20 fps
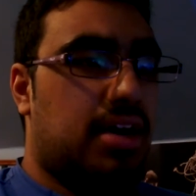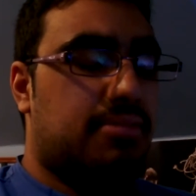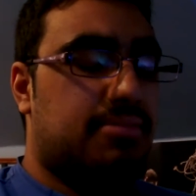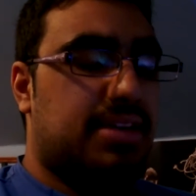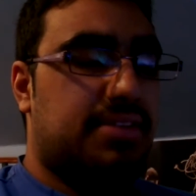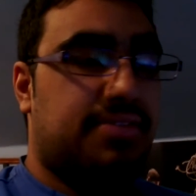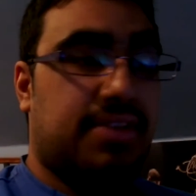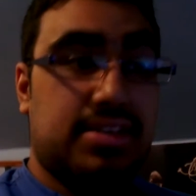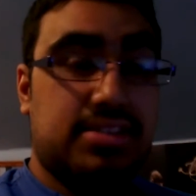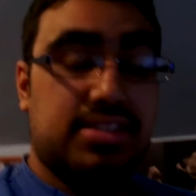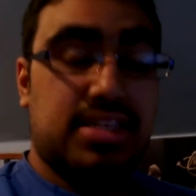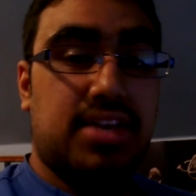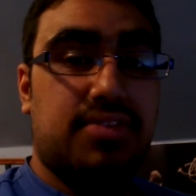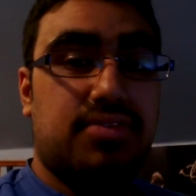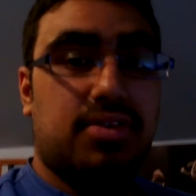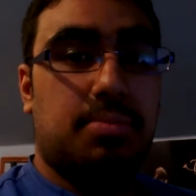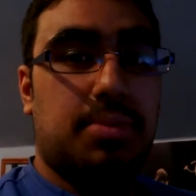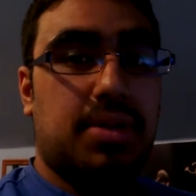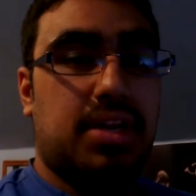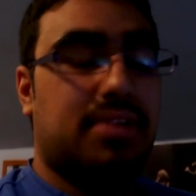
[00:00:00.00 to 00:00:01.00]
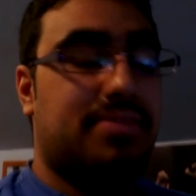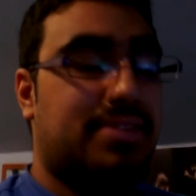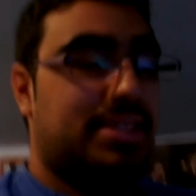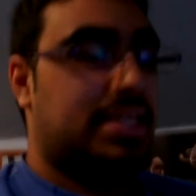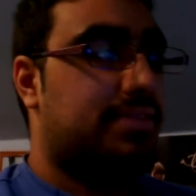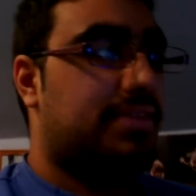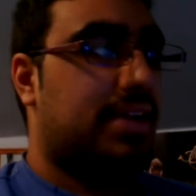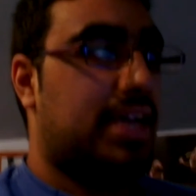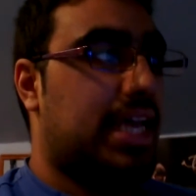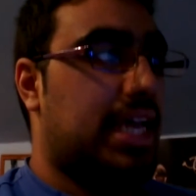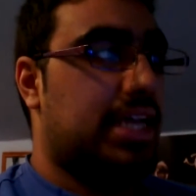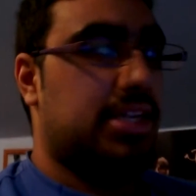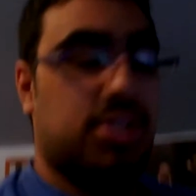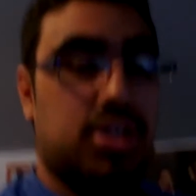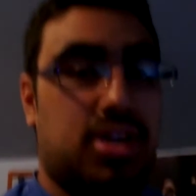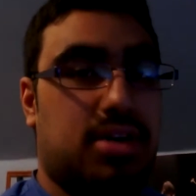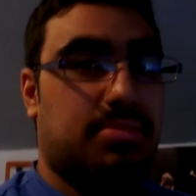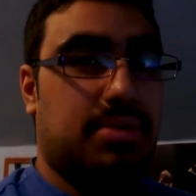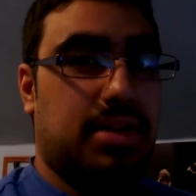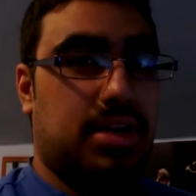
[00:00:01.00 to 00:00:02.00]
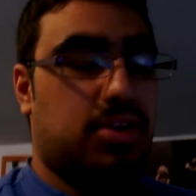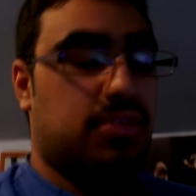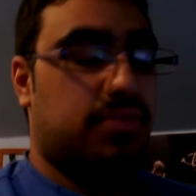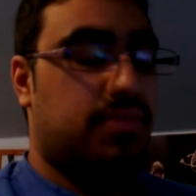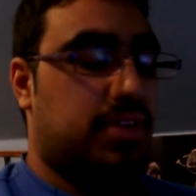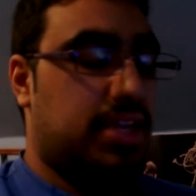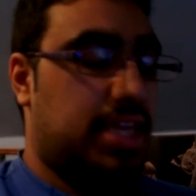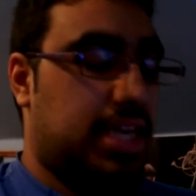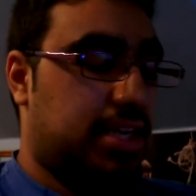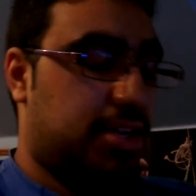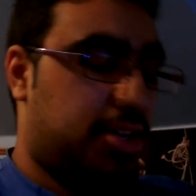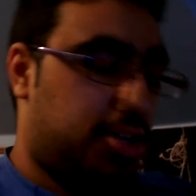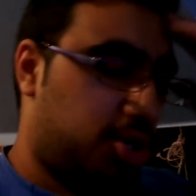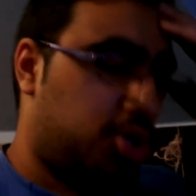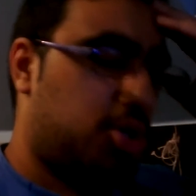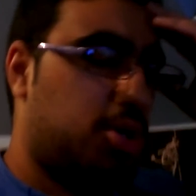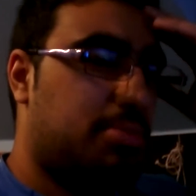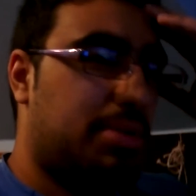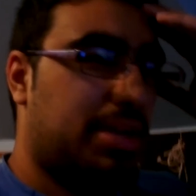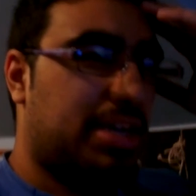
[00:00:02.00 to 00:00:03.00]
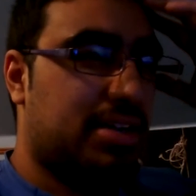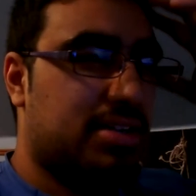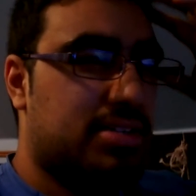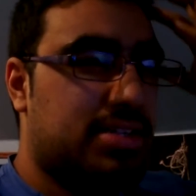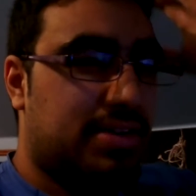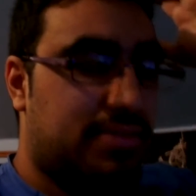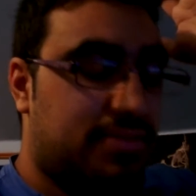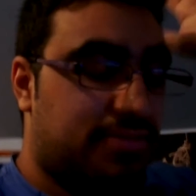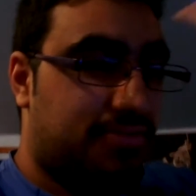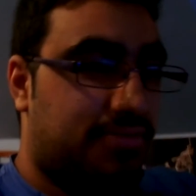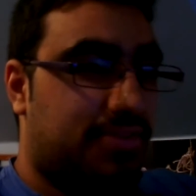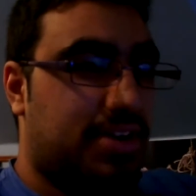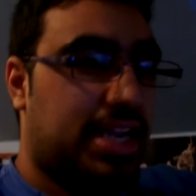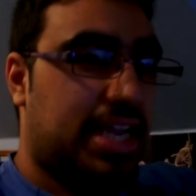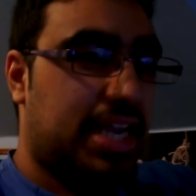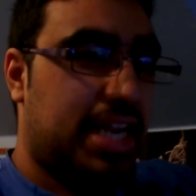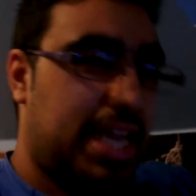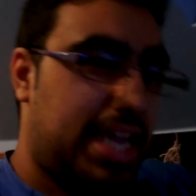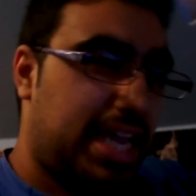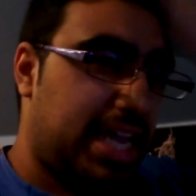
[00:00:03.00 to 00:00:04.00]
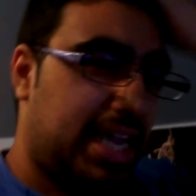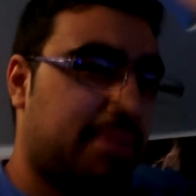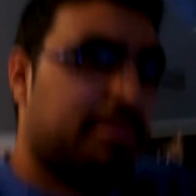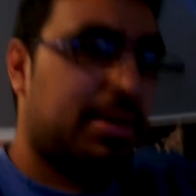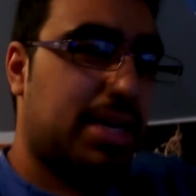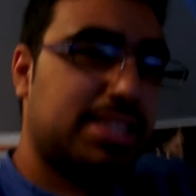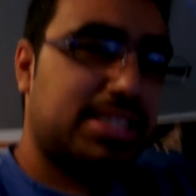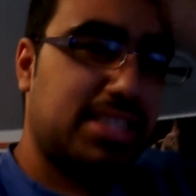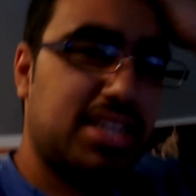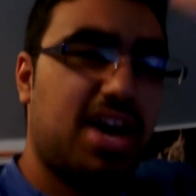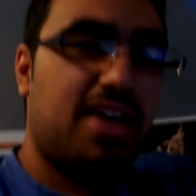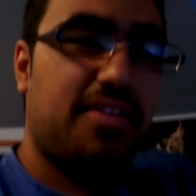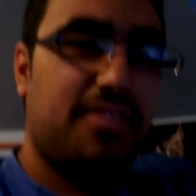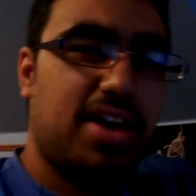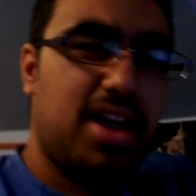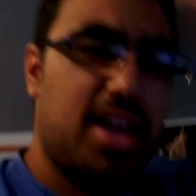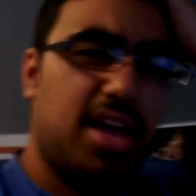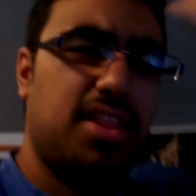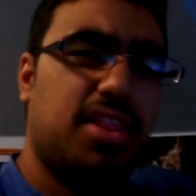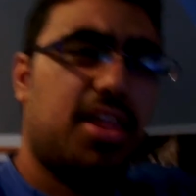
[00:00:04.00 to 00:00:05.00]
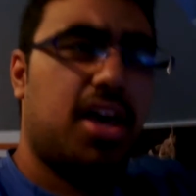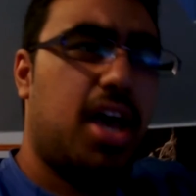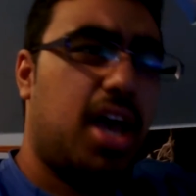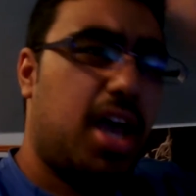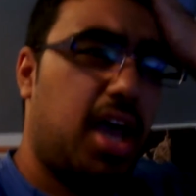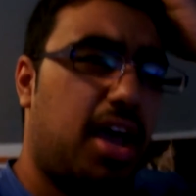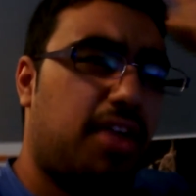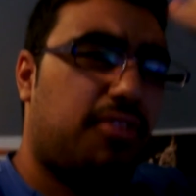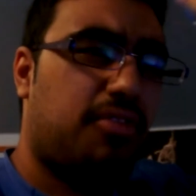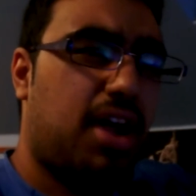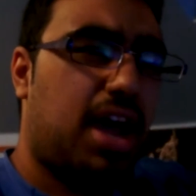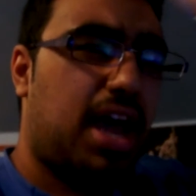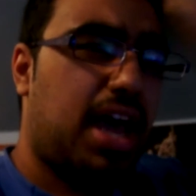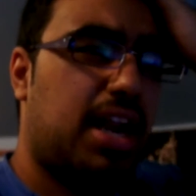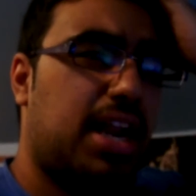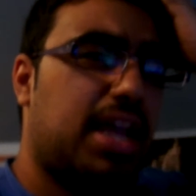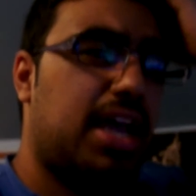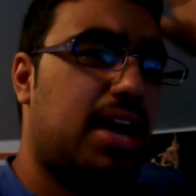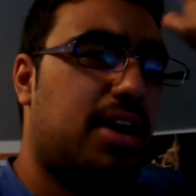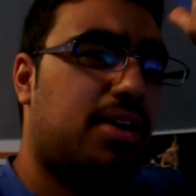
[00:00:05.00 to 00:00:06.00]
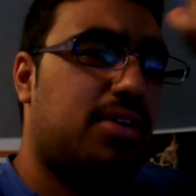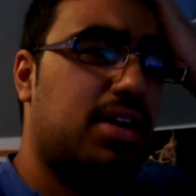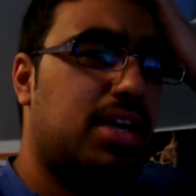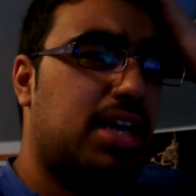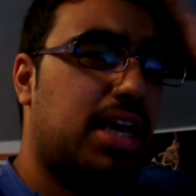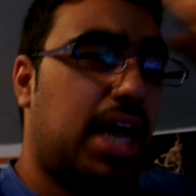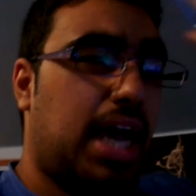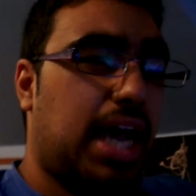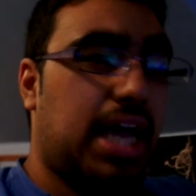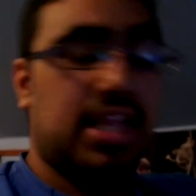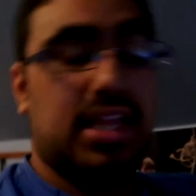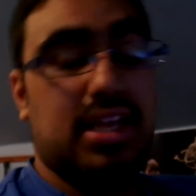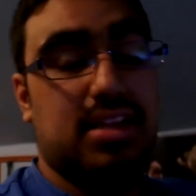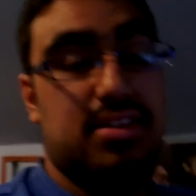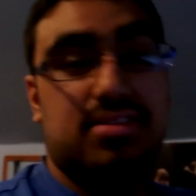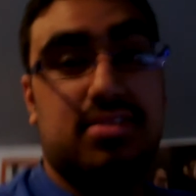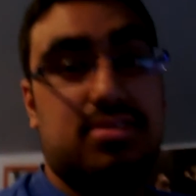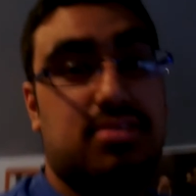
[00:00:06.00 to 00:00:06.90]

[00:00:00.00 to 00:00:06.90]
if I save up enough and if I get a job, and hopefully I do, because I'm freaking hitting myself in the head right now. I